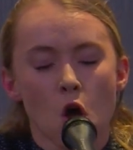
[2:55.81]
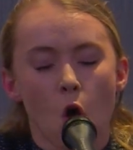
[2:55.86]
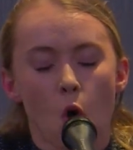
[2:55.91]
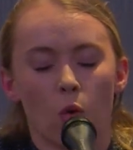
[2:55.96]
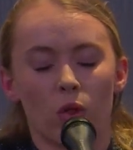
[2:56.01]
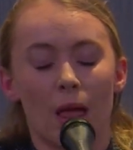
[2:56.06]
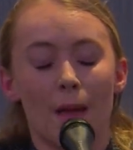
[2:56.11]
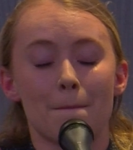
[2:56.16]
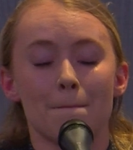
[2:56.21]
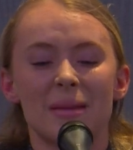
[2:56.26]

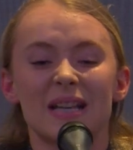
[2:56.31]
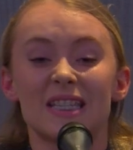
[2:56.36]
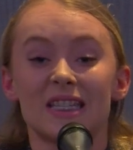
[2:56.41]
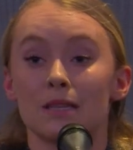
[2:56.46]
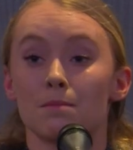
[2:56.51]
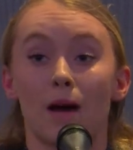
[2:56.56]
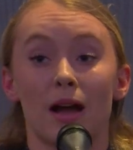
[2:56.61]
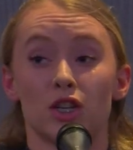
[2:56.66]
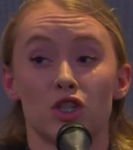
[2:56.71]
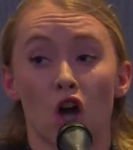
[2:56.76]
Will I
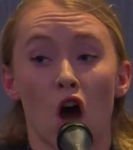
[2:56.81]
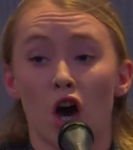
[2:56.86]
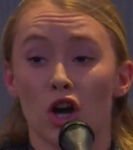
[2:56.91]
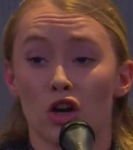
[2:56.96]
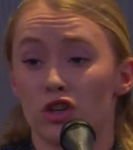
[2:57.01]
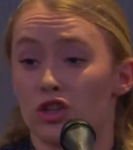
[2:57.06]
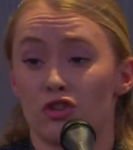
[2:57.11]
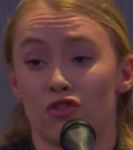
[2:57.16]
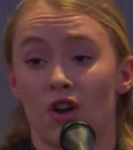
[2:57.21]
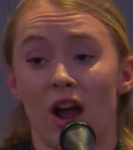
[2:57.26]
miss my
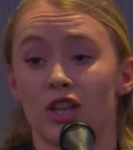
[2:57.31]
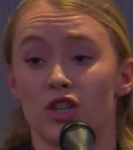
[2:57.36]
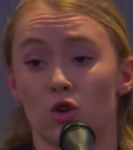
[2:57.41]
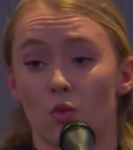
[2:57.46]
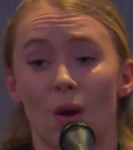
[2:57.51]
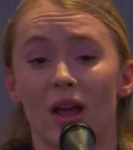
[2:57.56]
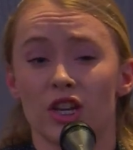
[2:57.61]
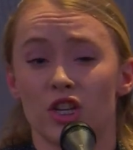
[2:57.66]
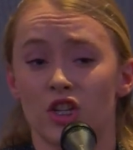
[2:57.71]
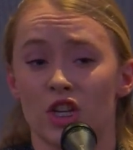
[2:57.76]
daughter's
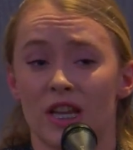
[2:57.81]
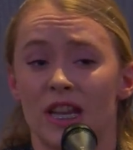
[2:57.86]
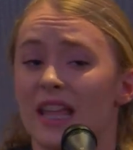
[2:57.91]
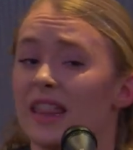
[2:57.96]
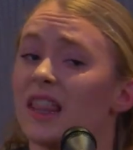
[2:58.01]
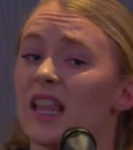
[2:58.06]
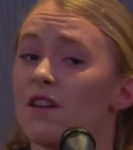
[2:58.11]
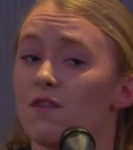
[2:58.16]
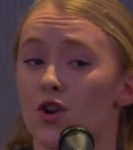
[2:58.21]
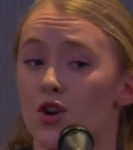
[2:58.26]
graduation
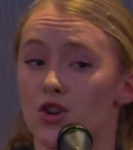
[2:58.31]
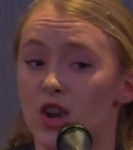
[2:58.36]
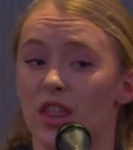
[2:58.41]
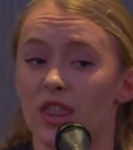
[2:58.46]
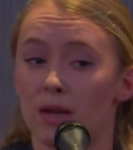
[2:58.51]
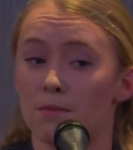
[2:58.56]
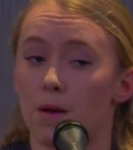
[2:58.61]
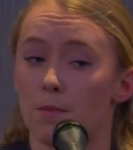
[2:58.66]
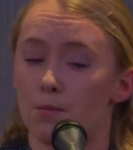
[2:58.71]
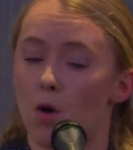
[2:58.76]
and leave her
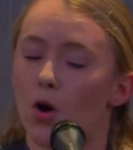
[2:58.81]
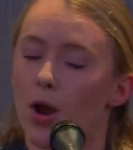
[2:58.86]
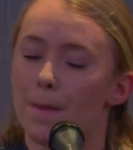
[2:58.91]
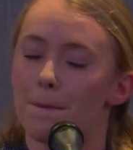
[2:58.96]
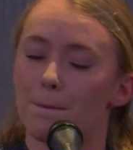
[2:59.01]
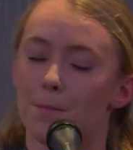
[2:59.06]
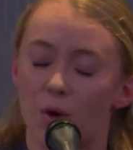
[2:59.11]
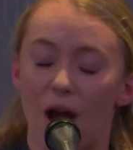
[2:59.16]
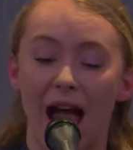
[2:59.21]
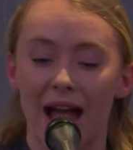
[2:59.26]
nothing but
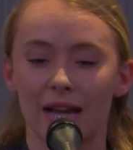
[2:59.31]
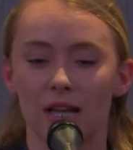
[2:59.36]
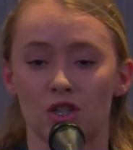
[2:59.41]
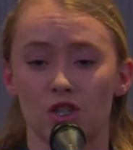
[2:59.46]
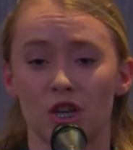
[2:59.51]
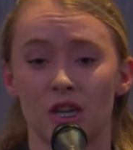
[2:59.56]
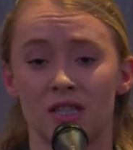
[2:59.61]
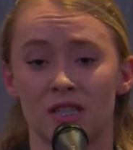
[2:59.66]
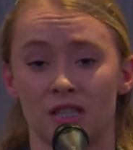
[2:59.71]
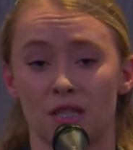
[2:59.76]
broken BRCA
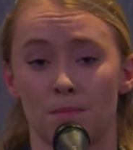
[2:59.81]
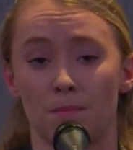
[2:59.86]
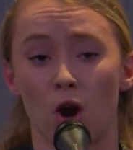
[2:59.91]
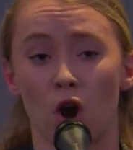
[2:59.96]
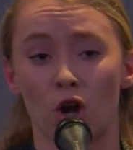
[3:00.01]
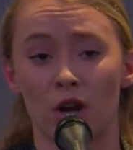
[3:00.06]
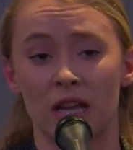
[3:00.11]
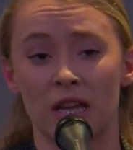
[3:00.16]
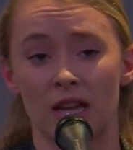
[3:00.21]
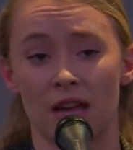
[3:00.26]
genes as a
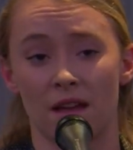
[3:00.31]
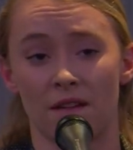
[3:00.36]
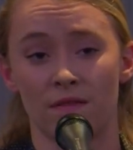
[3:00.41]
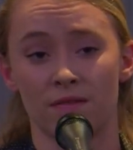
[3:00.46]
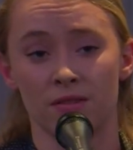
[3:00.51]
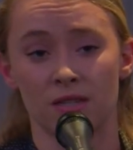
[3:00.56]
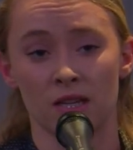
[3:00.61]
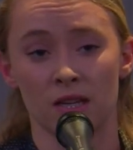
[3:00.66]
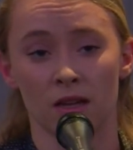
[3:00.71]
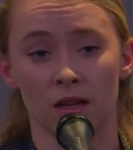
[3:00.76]
parting
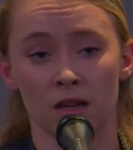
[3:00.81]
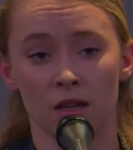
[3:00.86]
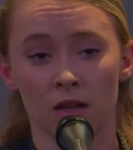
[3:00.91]
gift?